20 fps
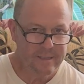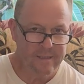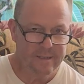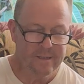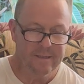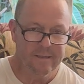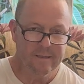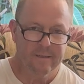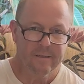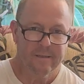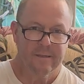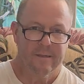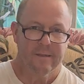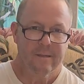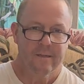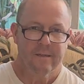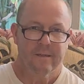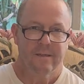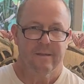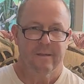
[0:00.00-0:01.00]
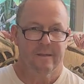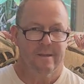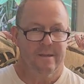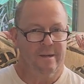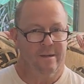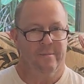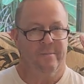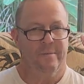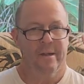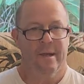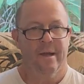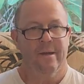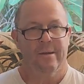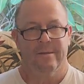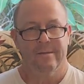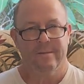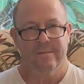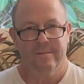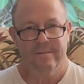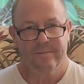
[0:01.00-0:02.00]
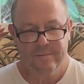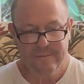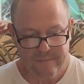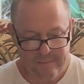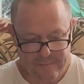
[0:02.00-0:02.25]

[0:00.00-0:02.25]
gonna cut them down.